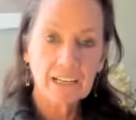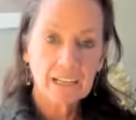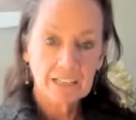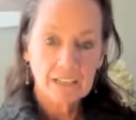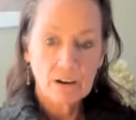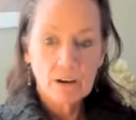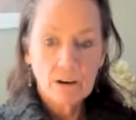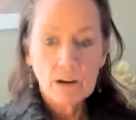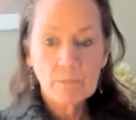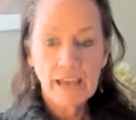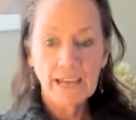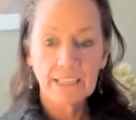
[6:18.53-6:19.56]
and the
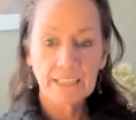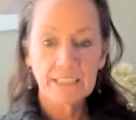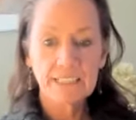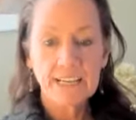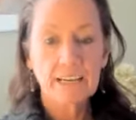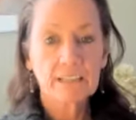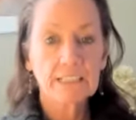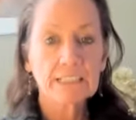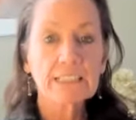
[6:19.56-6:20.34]
arm hanging down